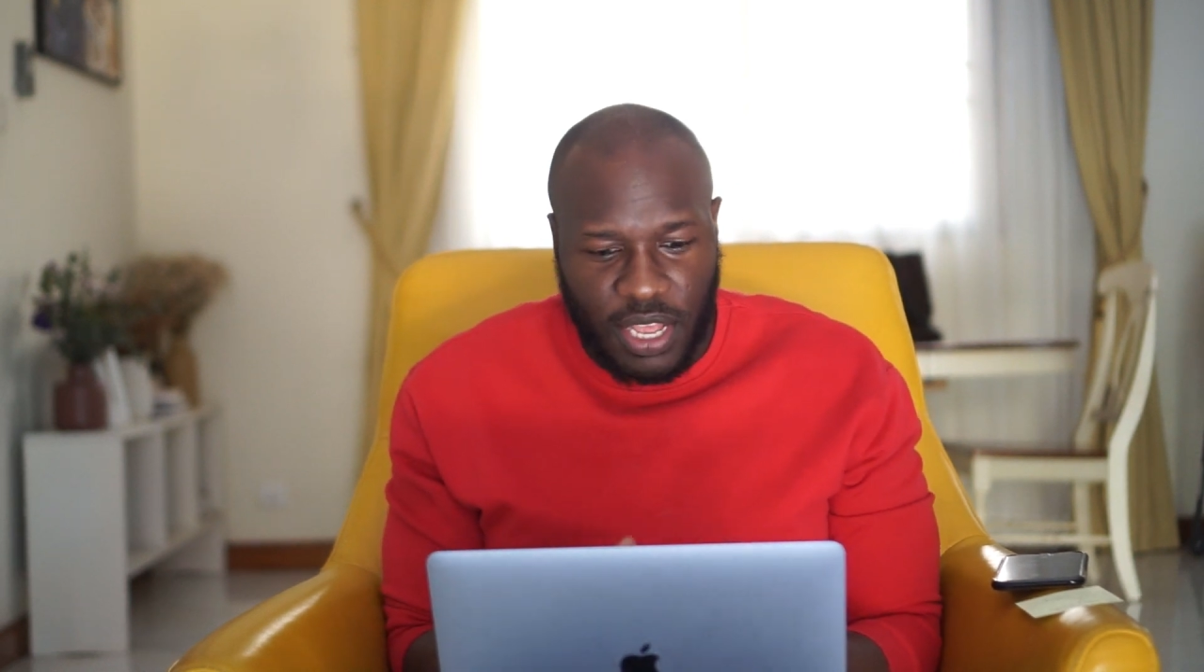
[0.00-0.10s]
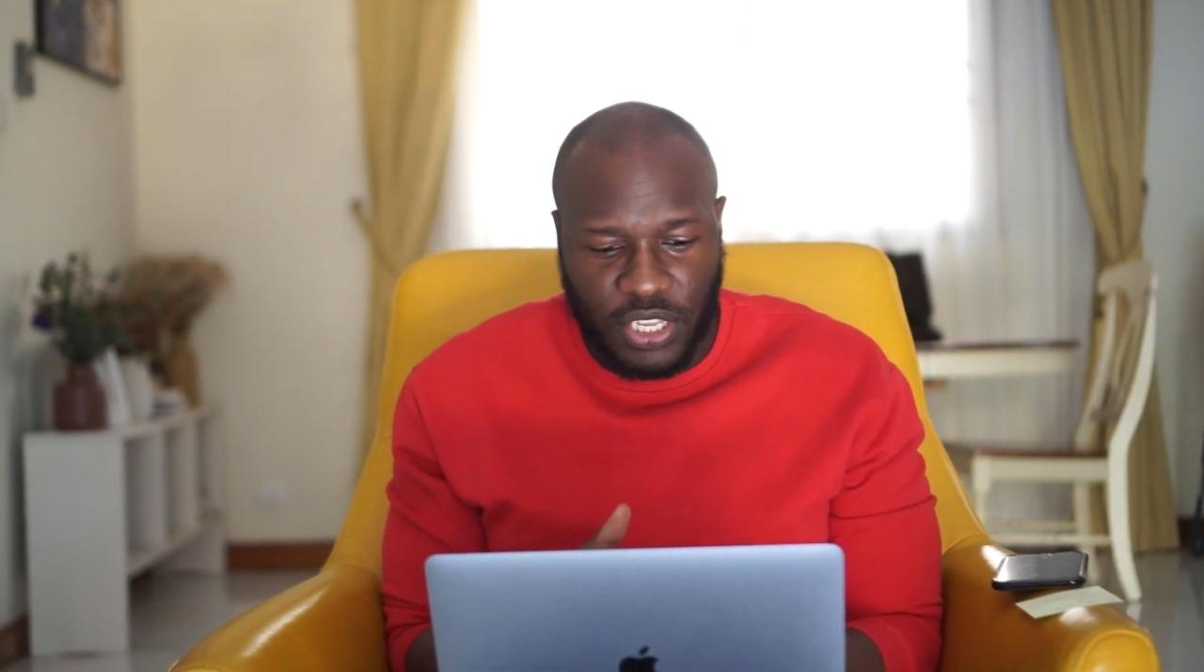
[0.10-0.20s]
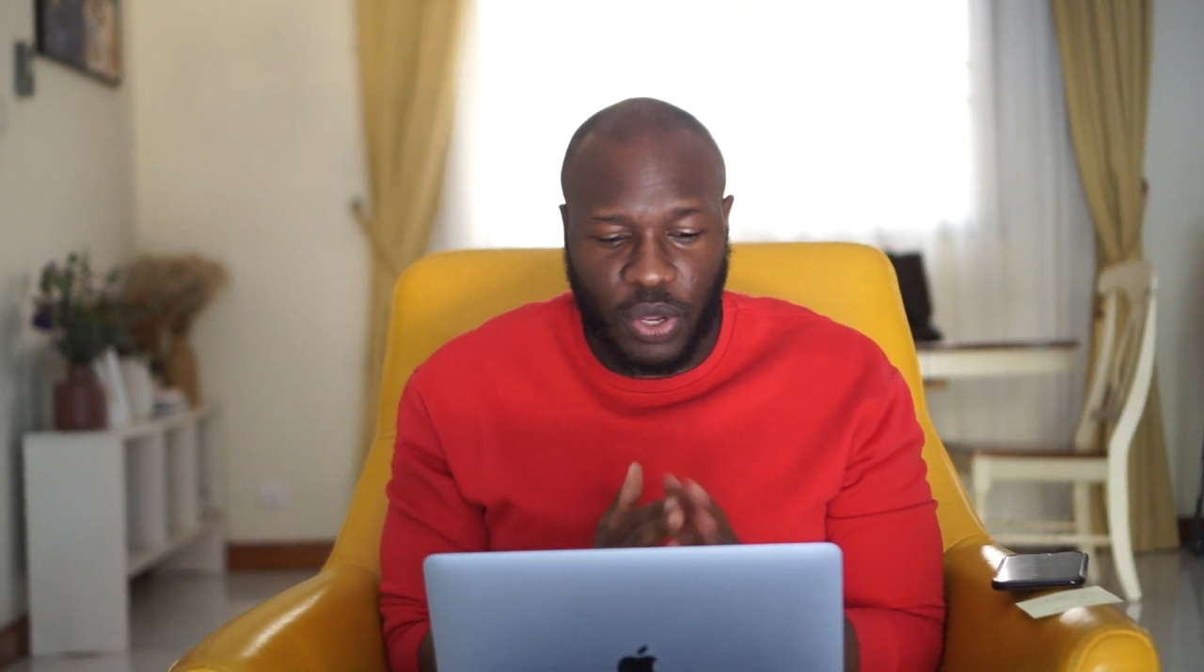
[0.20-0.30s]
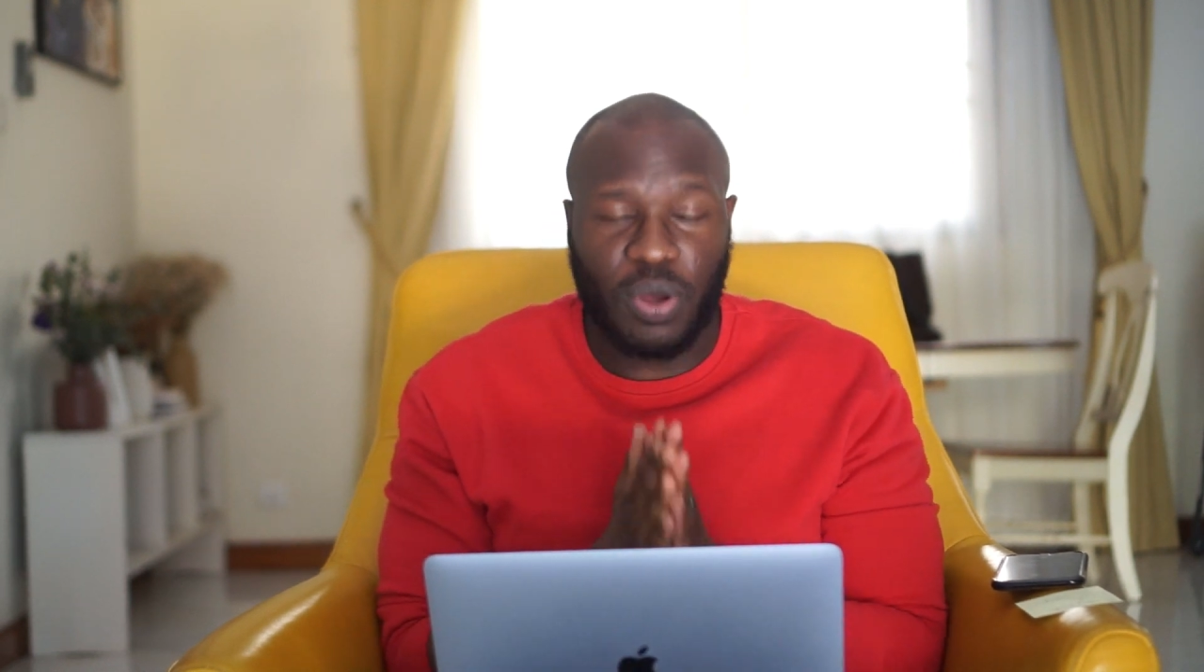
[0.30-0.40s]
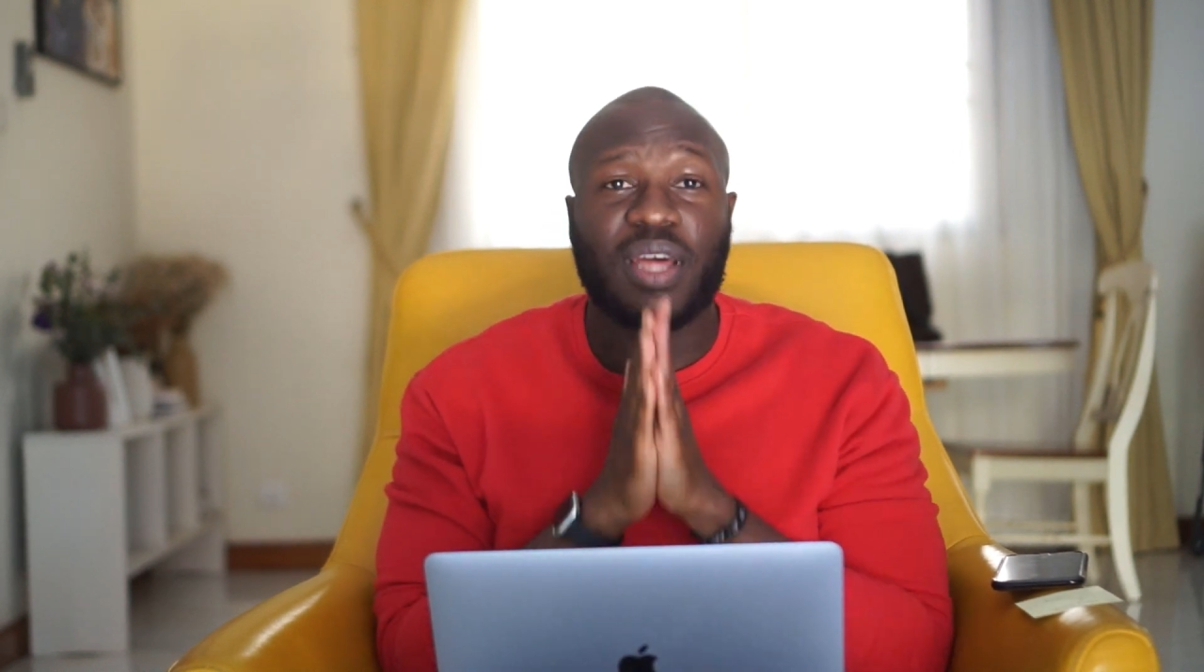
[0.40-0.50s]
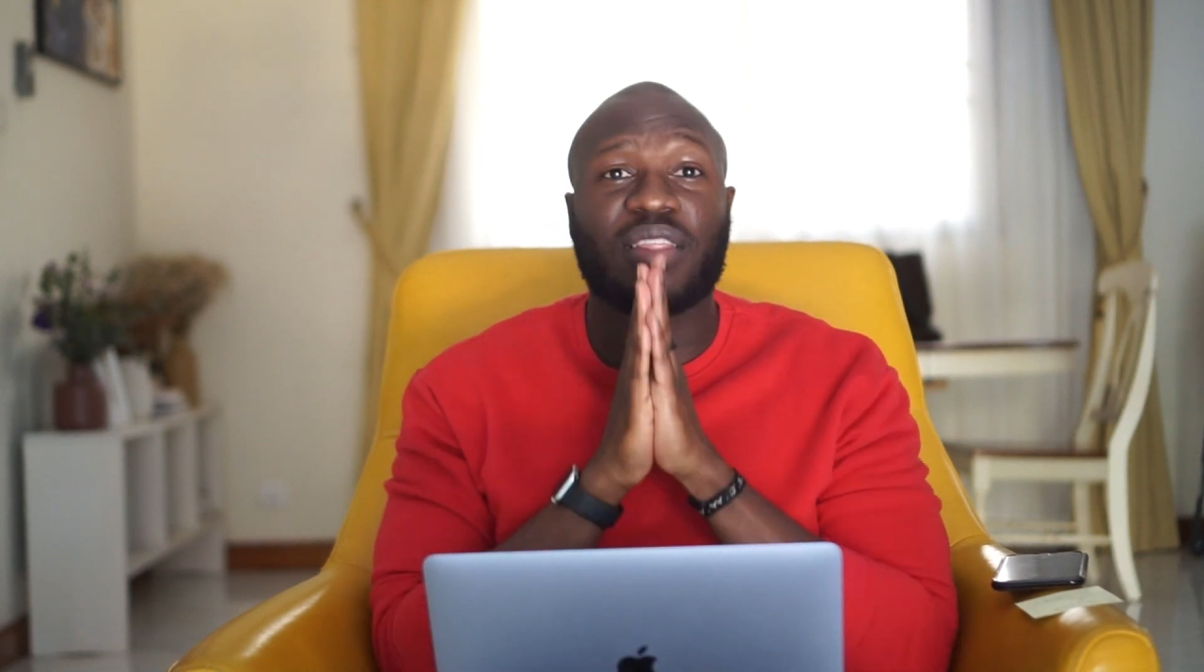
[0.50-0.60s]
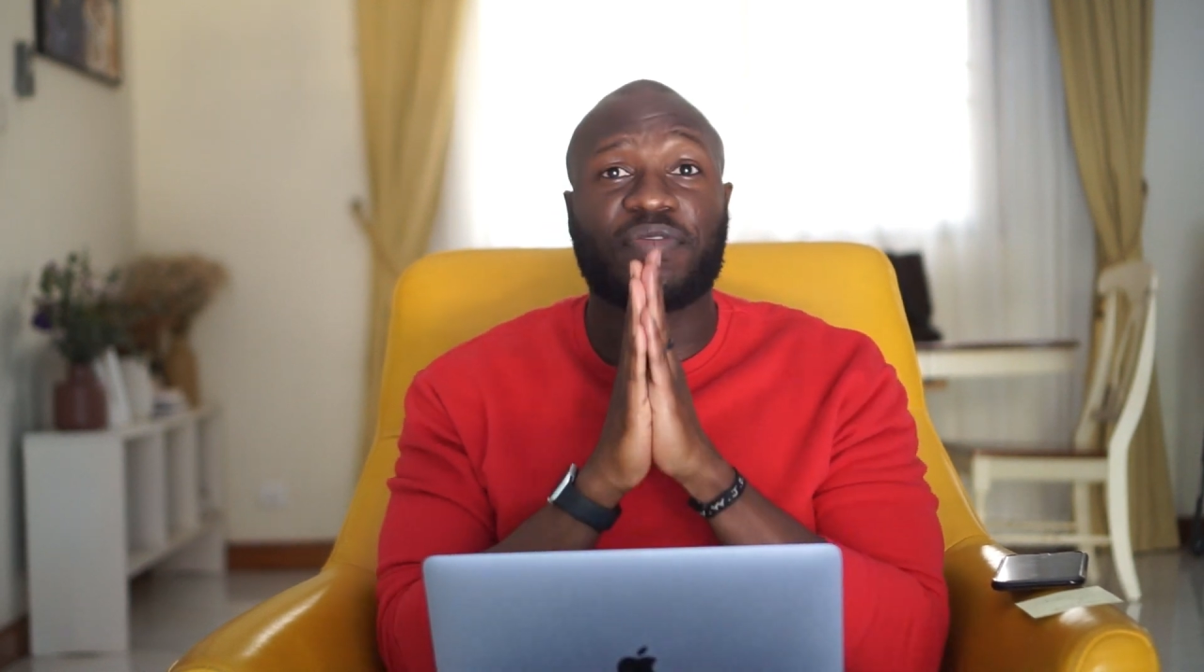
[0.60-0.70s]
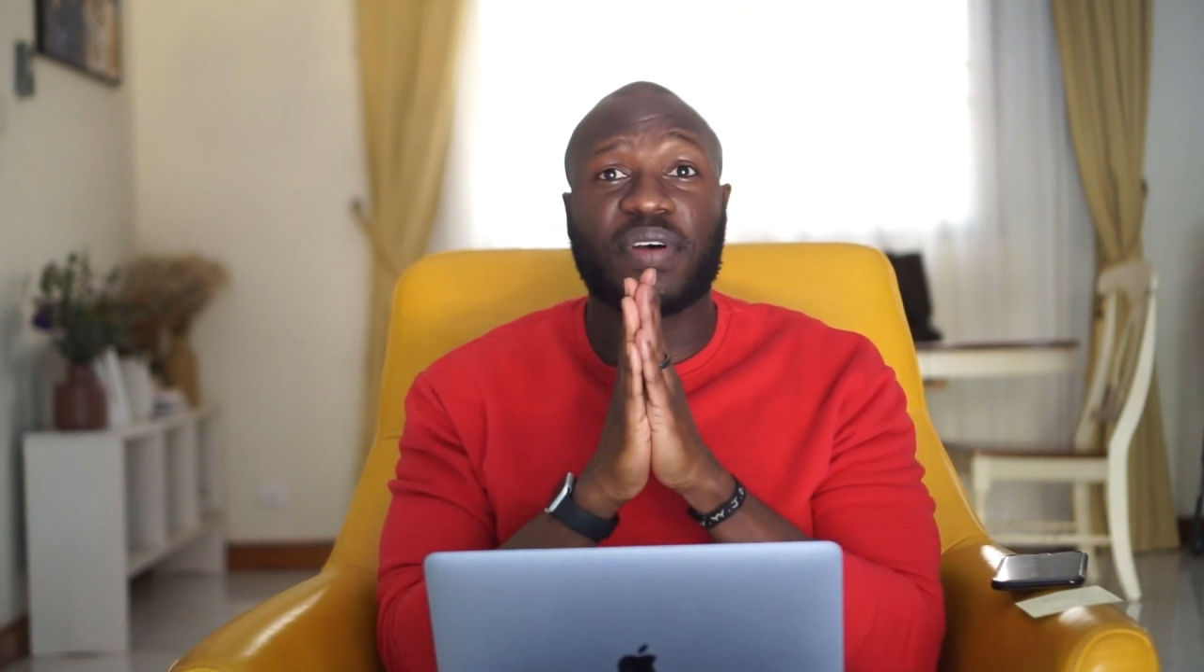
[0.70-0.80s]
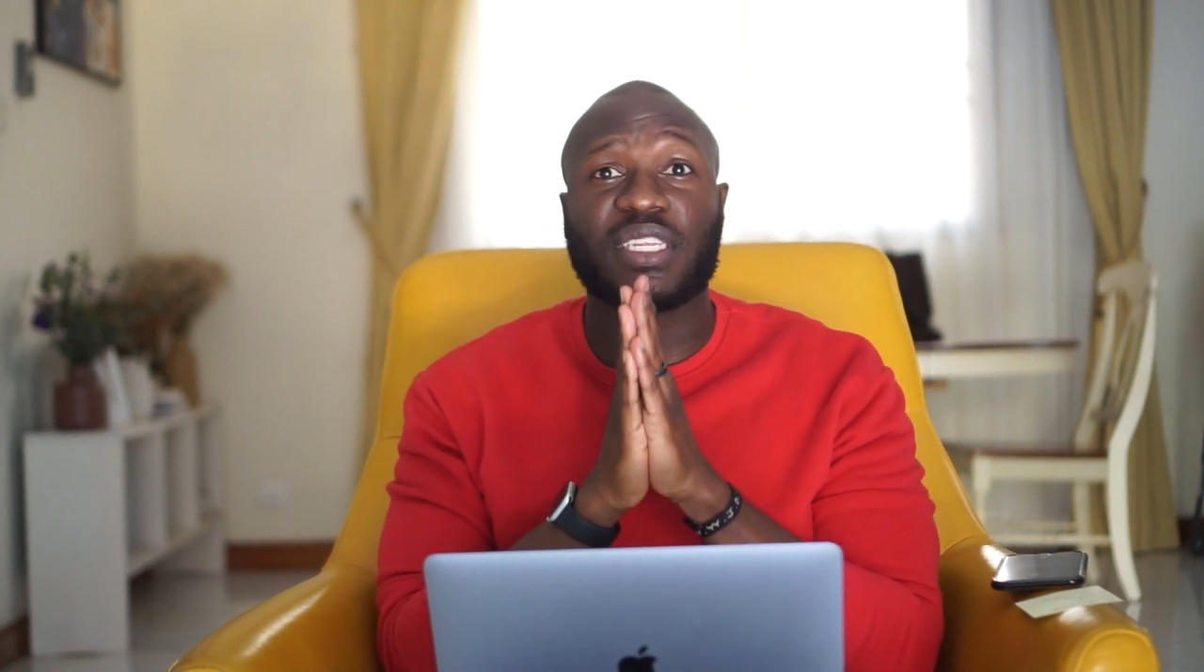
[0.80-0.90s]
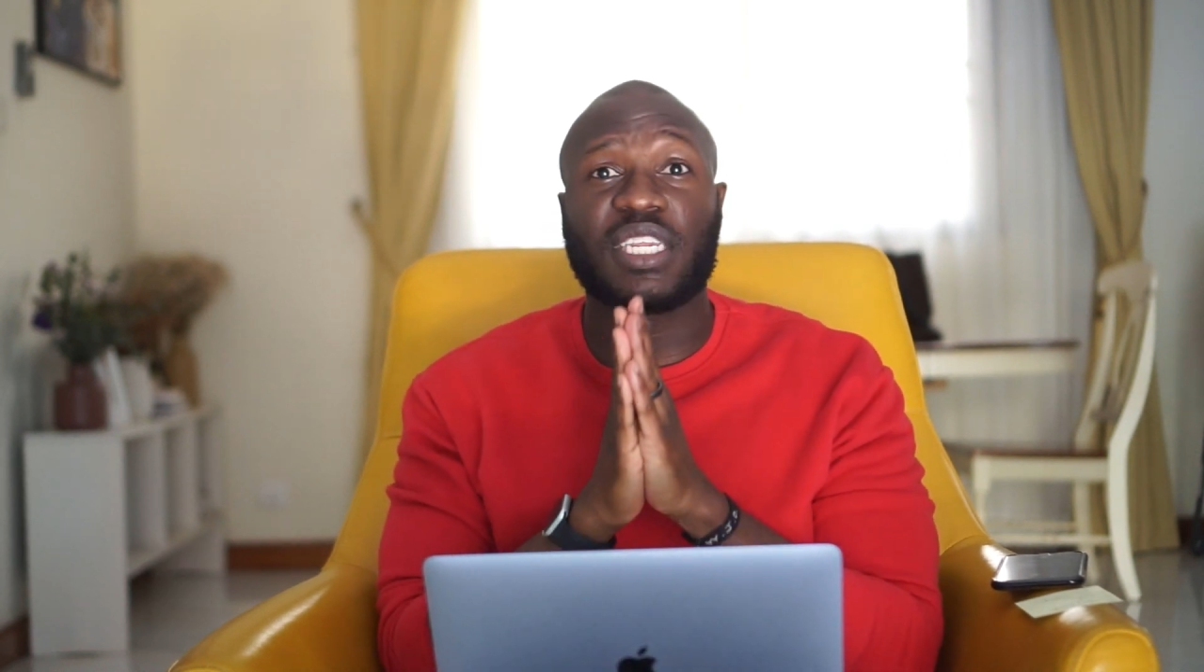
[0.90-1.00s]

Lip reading: So the first